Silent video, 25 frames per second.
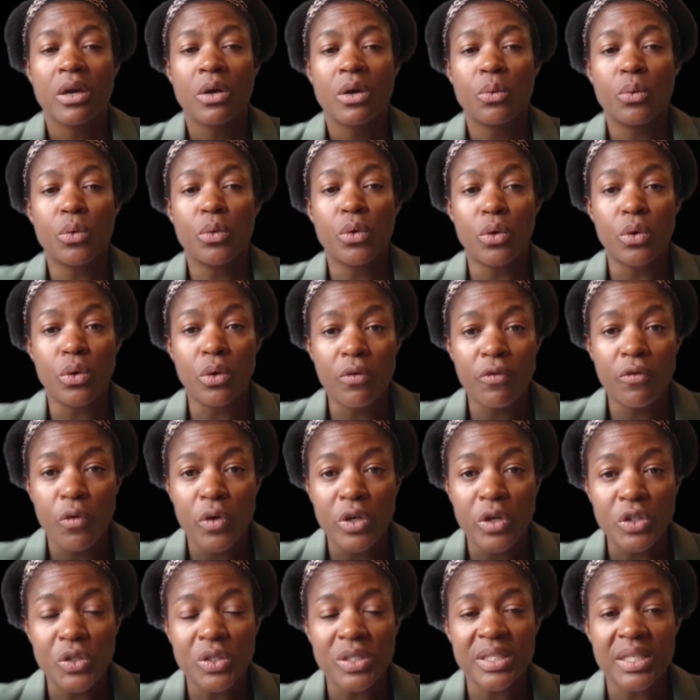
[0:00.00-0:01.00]
We'll look
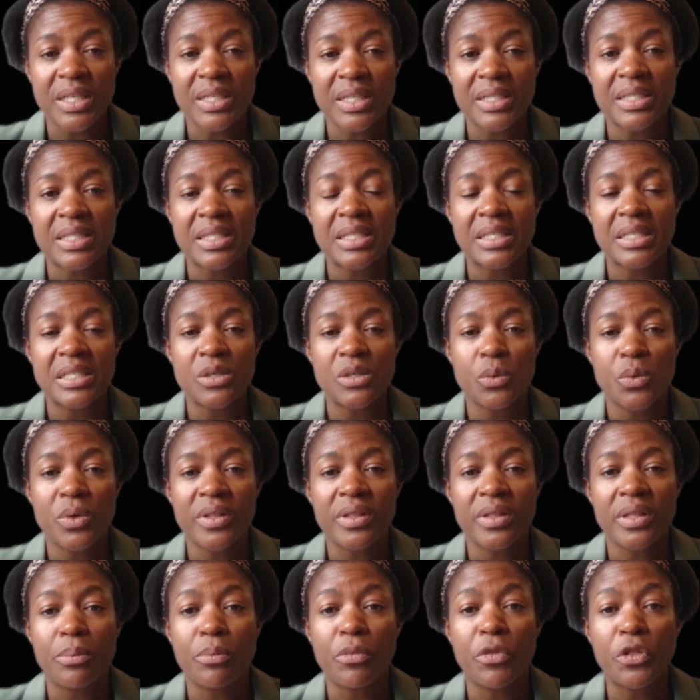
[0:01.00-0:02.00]
forward to succeeding with
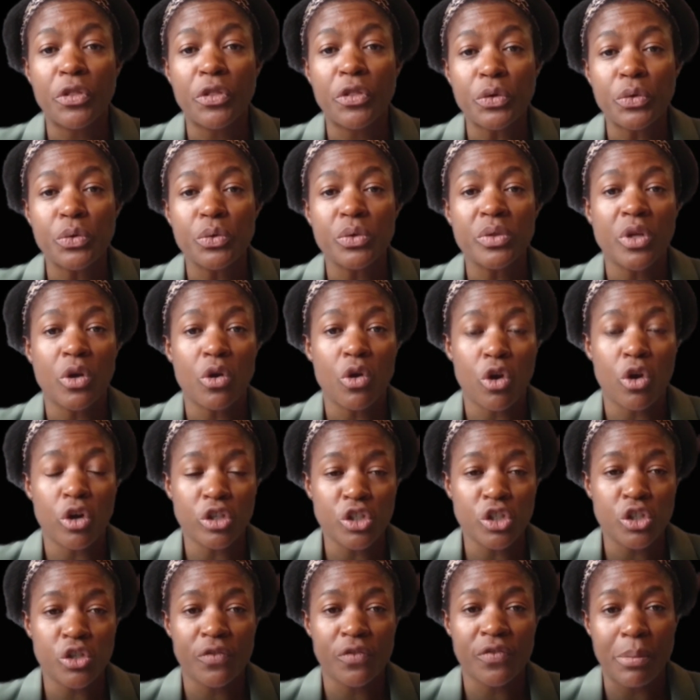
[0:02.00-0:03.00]
them through the
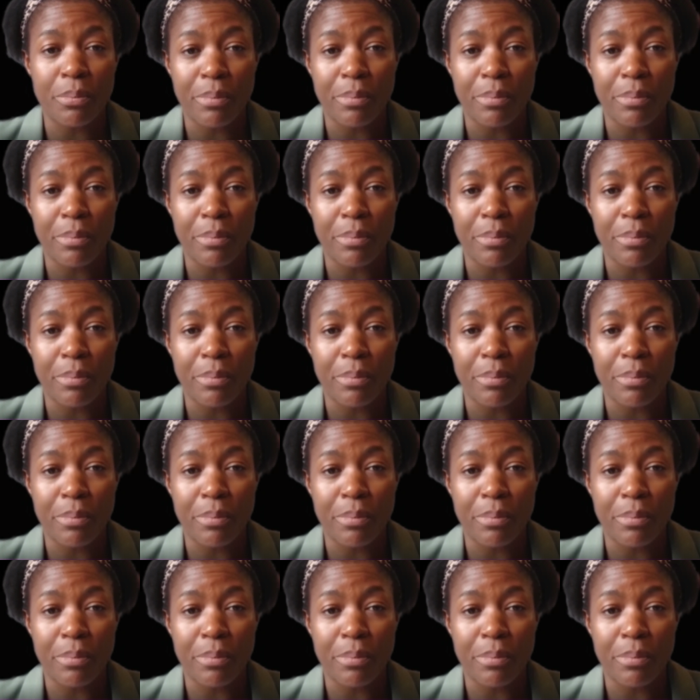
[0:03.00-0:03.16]
launch of the